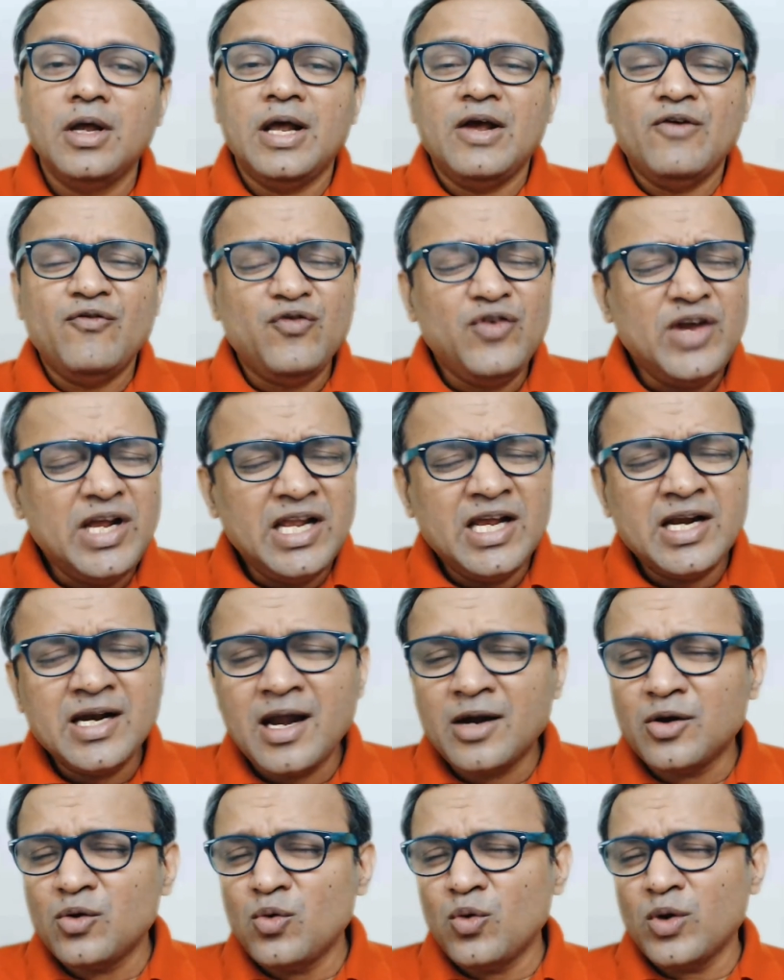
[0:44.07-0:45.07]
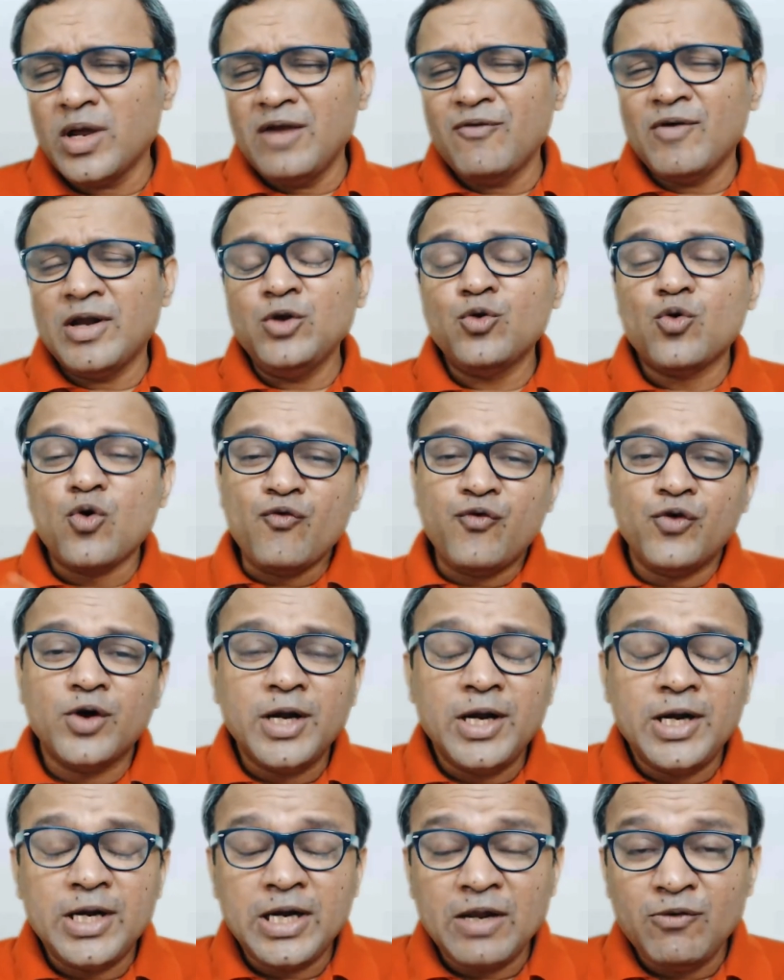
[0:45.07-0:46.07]
feeling that, okay, when you go for the
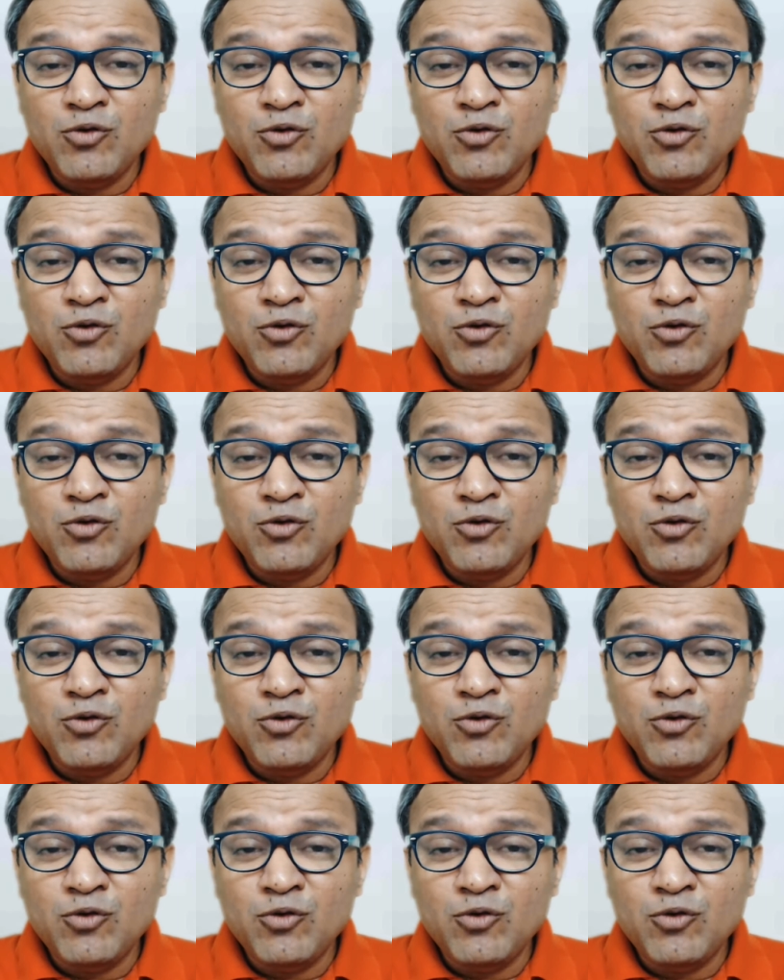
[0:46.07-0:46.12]
interview,